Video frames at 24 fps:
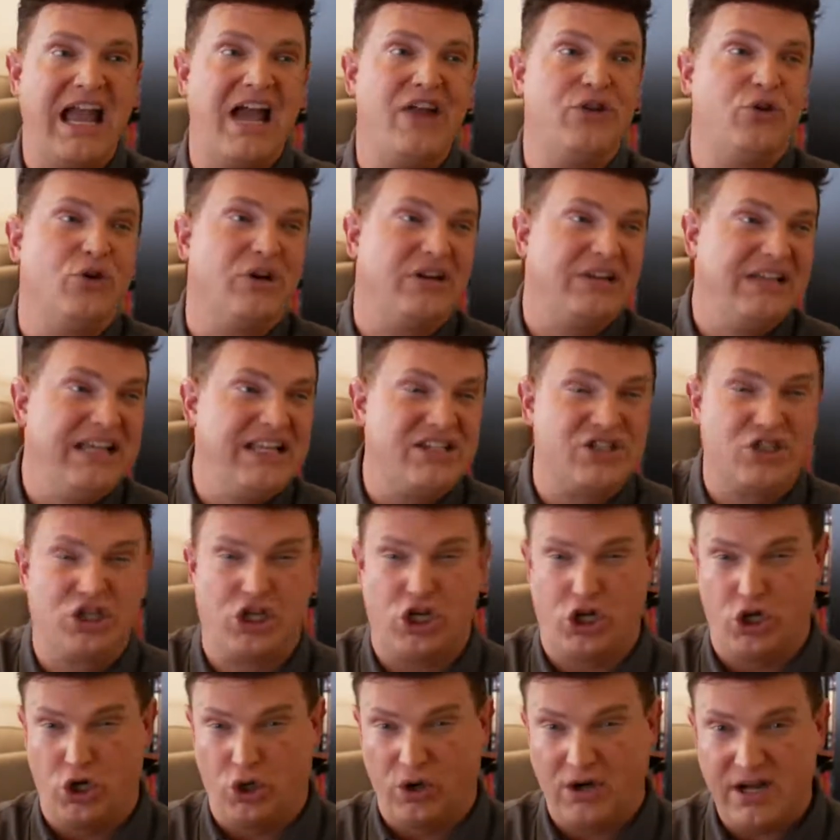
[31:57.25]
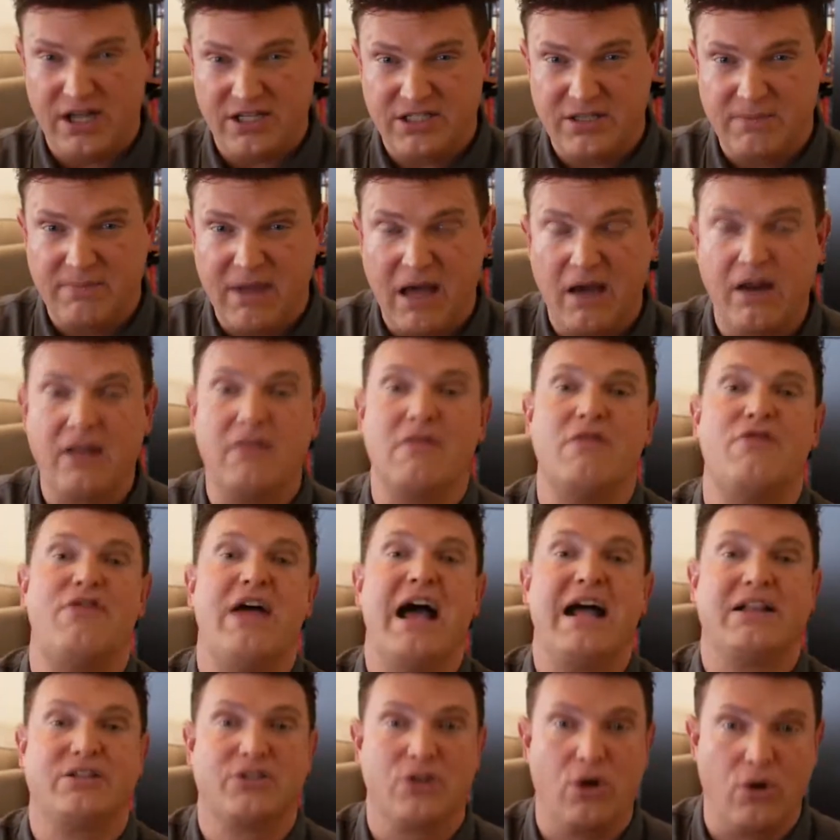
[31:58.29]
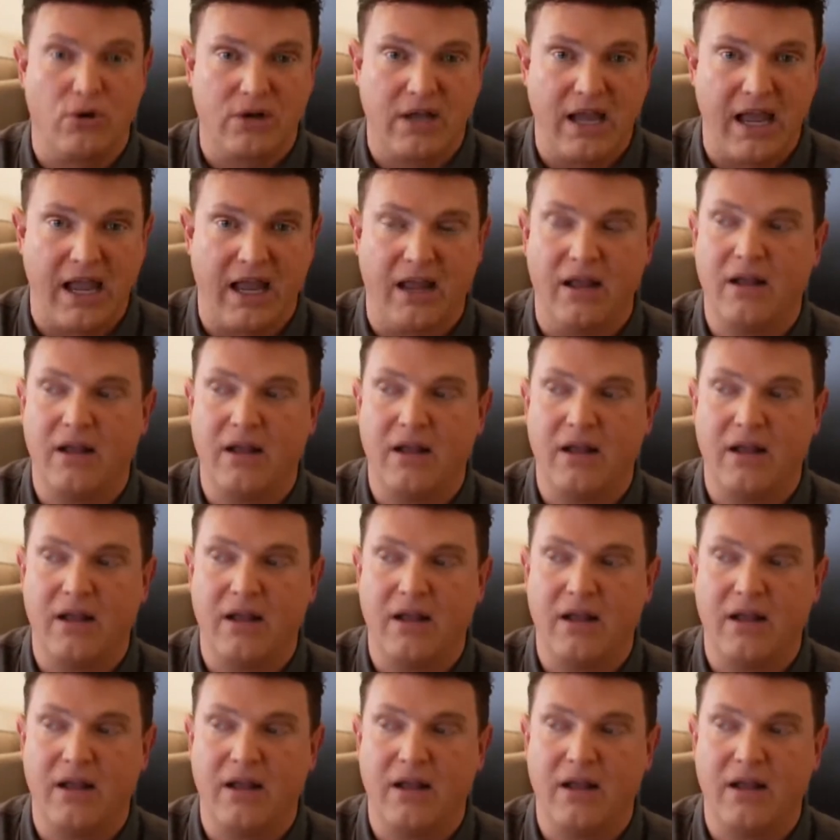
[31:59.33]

and you're at least curious about it, that's okay.